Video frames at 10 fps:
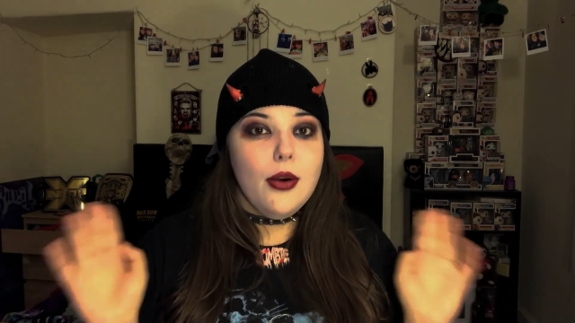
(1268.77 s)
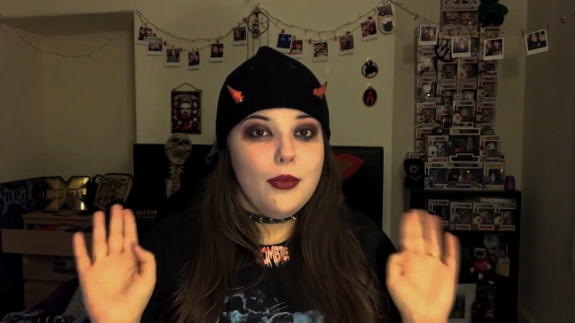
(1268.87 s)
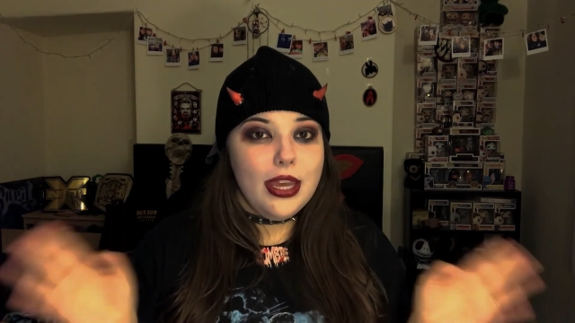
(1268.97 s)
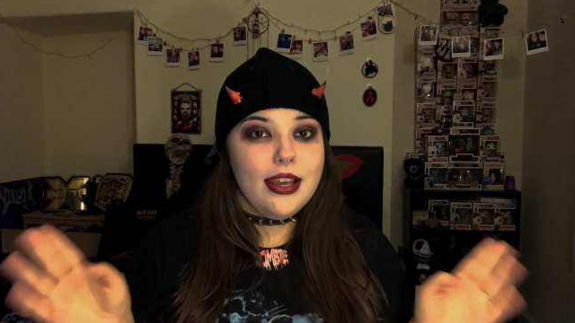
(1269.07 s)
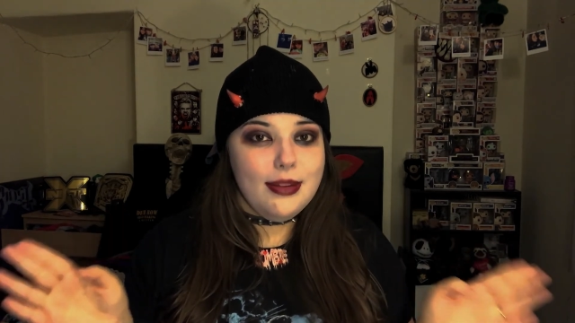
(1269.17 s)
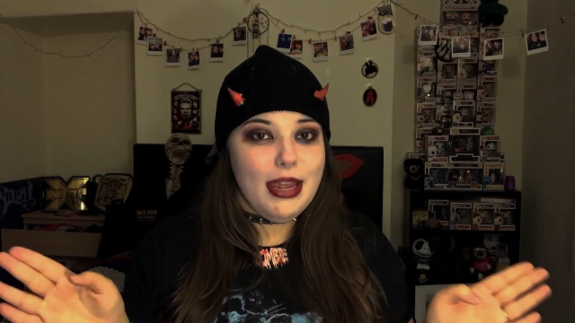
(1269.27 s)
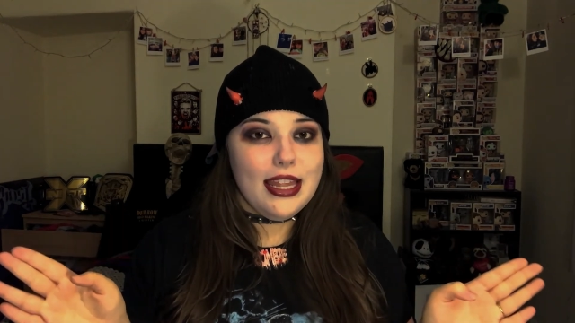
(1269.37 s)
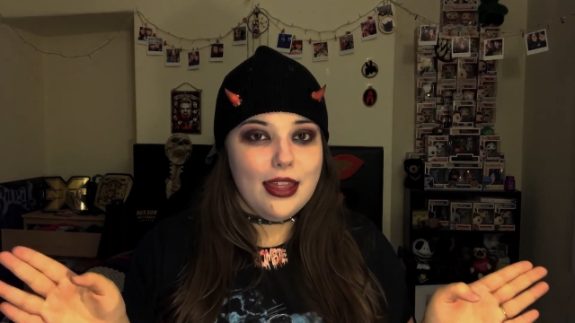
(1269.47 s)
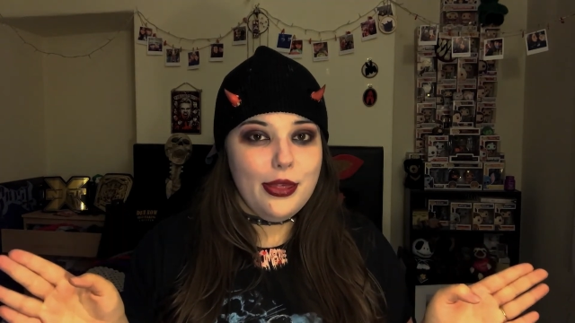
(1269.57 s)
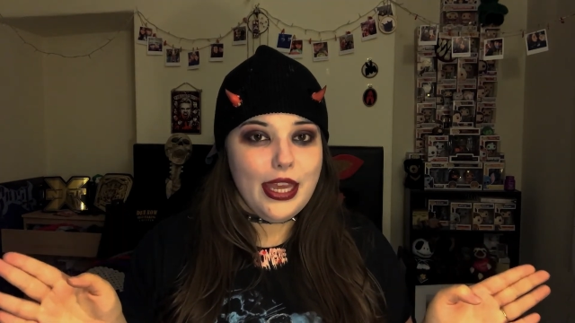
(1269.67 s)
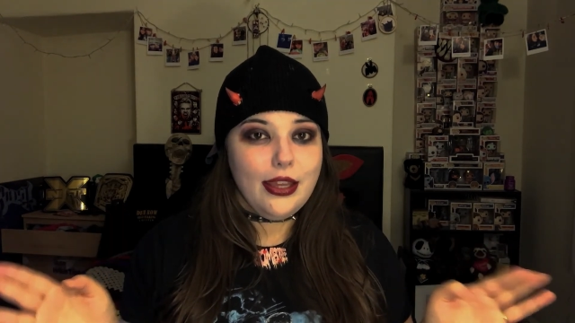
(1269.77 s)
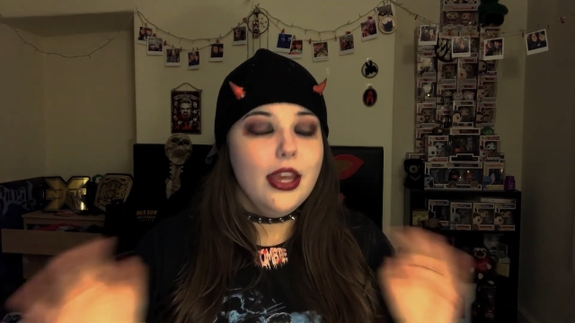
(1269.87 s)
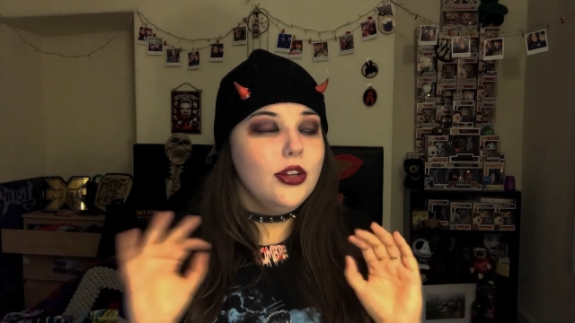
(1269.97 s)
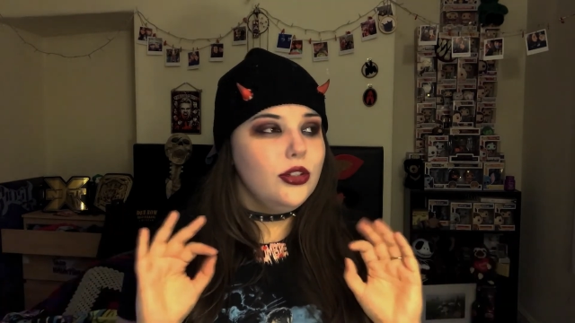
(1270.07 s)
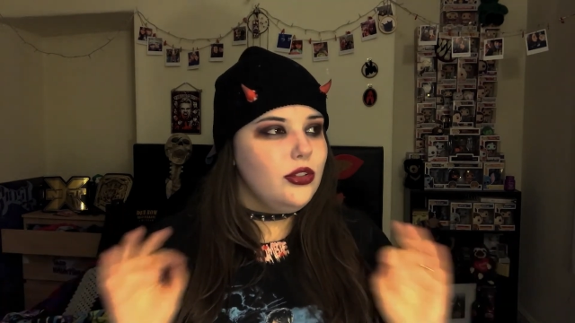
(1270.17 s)
We are going to make that thing.
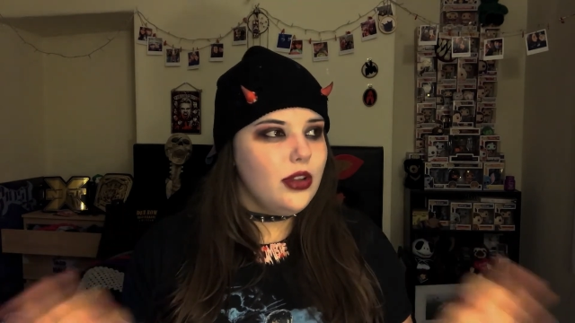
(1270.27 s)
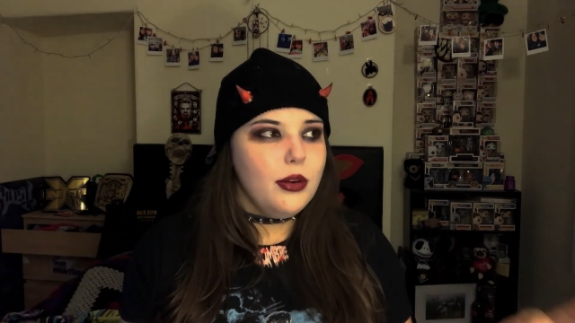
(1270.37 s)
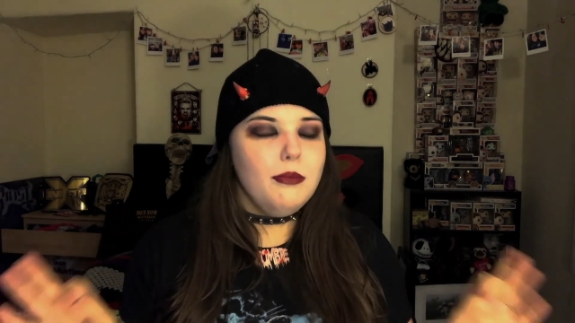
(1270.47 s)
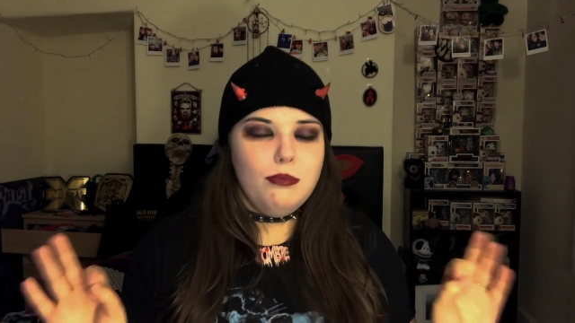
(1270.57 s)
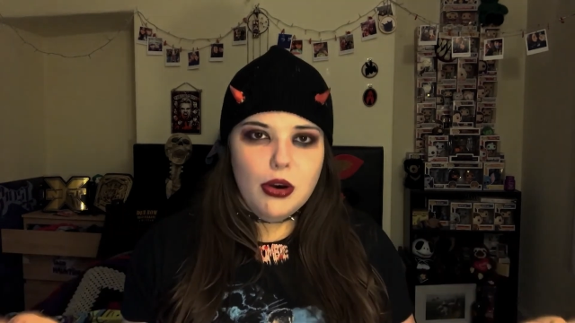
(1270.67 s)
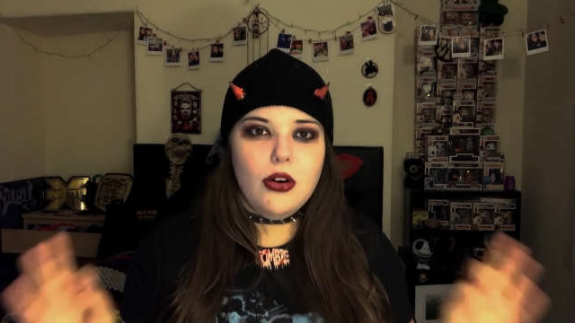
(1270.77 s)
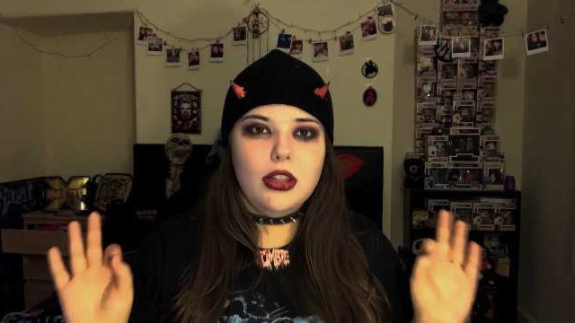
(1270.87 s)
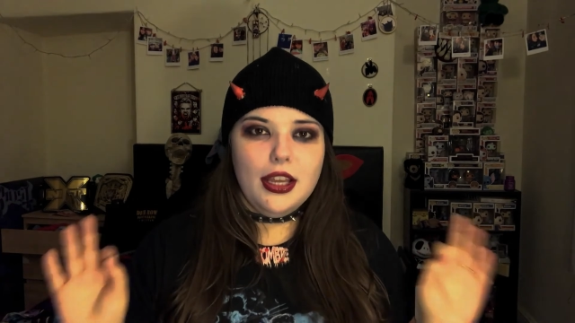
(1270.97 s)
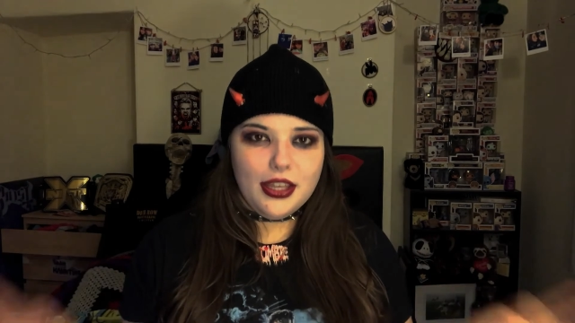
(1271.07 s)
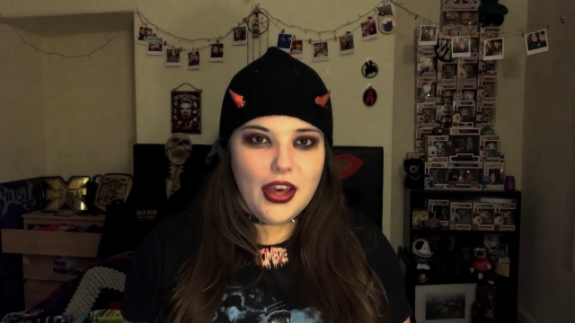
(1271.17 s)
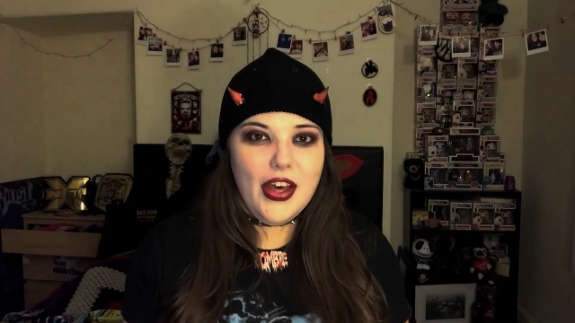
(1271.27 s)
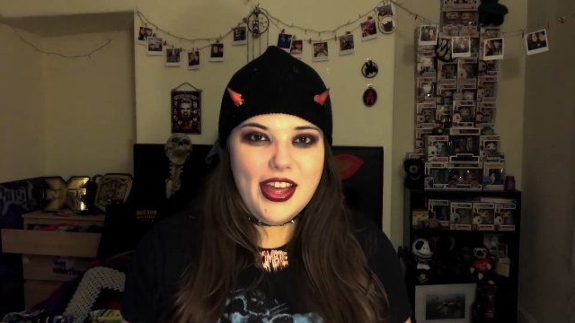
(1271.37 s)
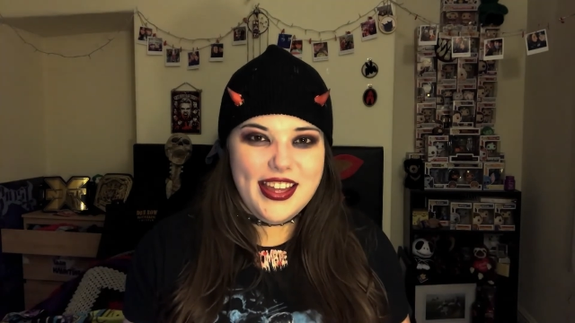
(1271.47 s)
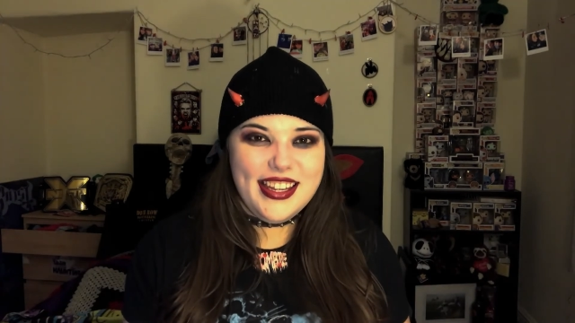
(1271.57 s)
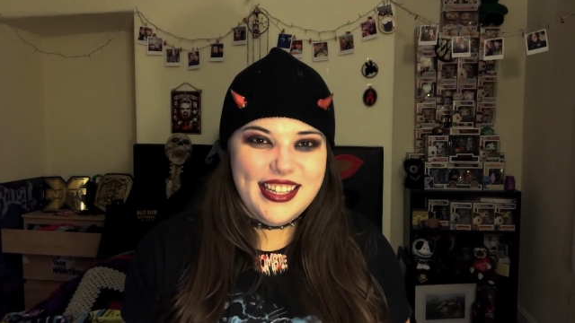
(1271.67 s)
Don't pull a
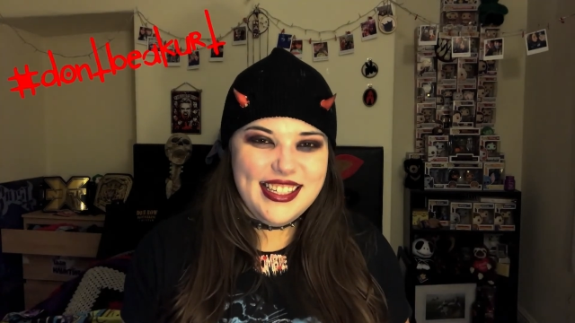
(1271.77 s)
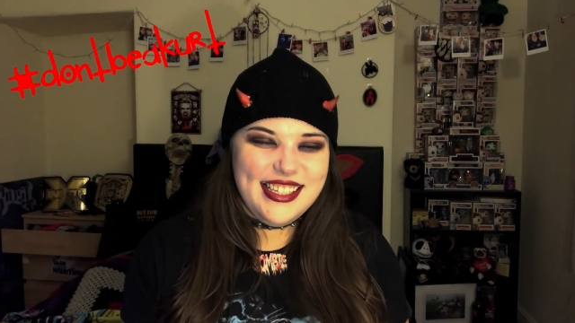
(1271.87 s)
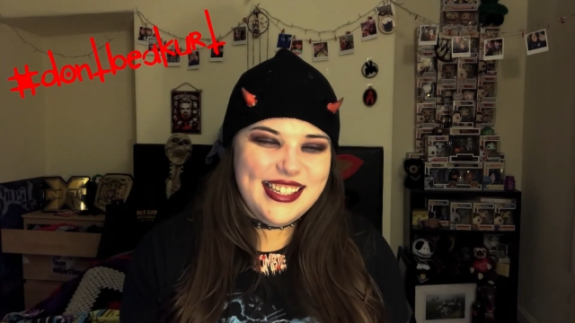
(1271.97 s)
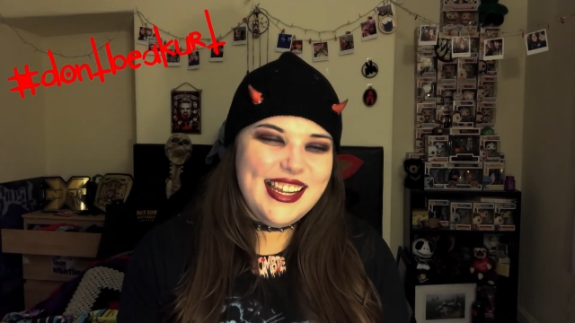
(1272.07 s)
Kurt.